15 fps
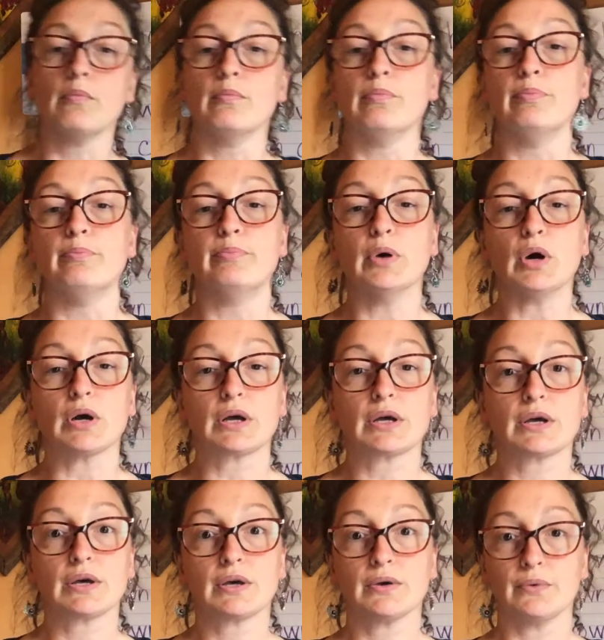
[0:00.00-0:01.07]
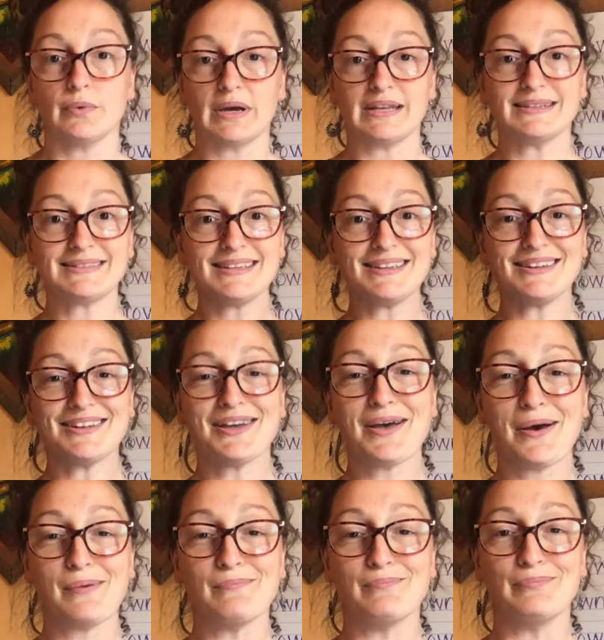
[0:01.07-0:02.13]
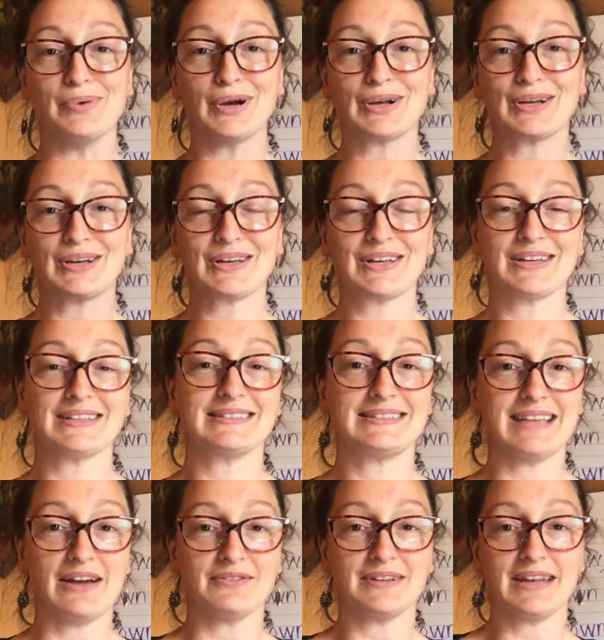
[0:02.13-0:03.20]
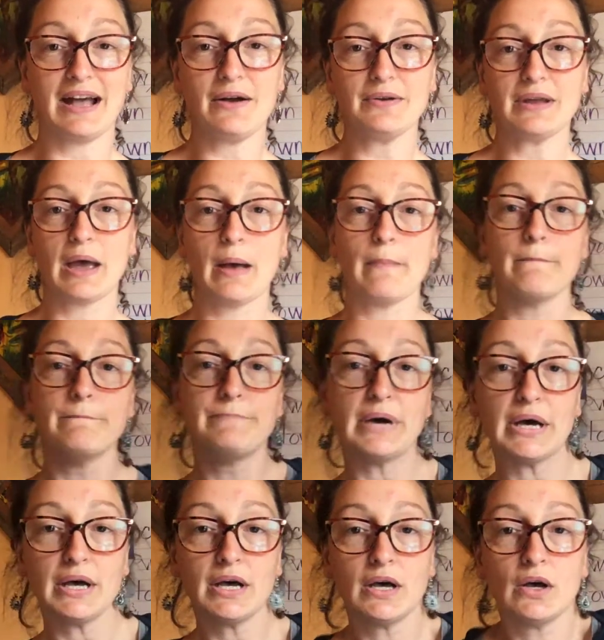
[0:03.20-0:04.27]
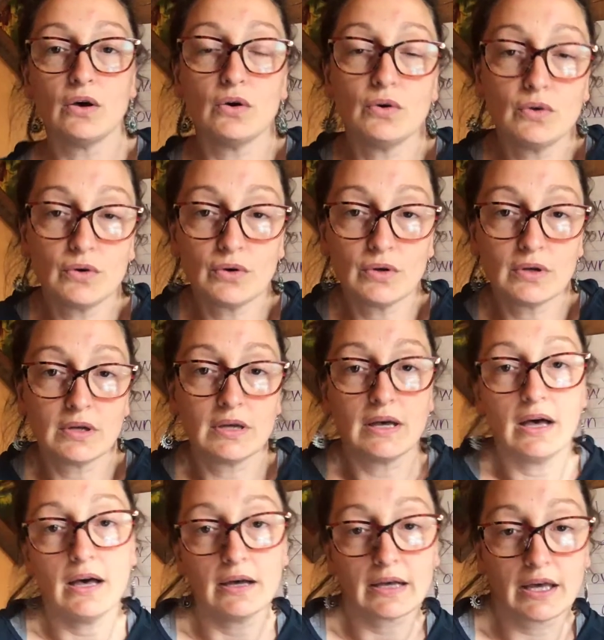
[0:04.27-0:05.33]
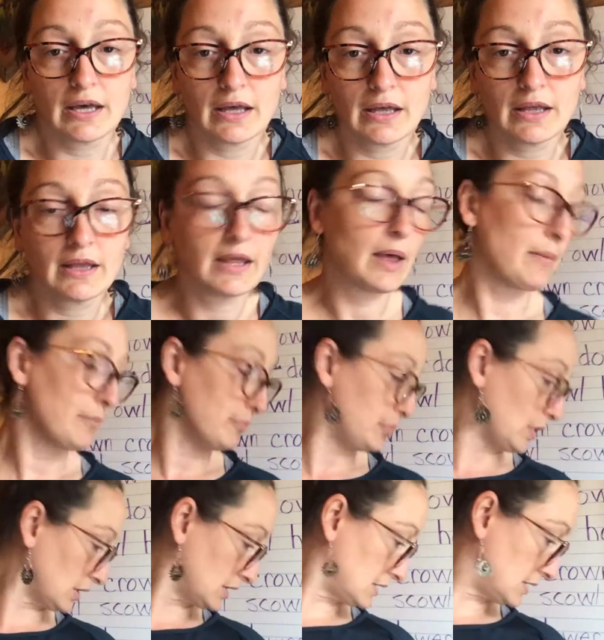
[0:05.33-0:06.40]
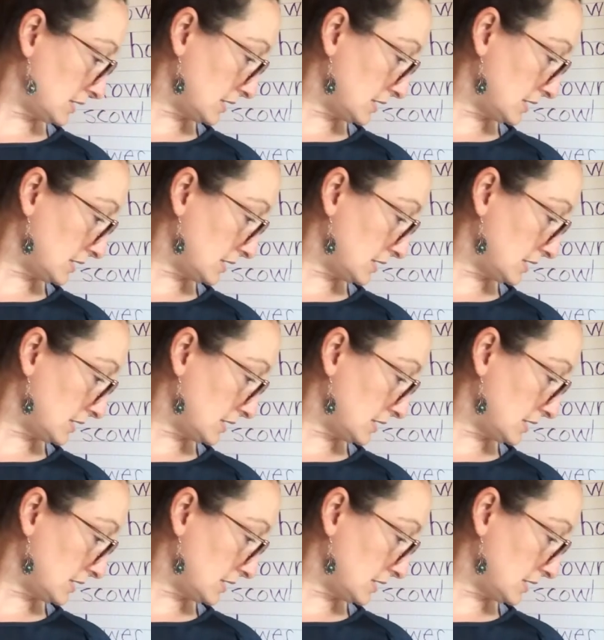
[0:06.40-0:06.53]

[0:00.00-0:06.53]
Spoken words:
Book. What is it? Book. Sound it out. B-o-k. Book.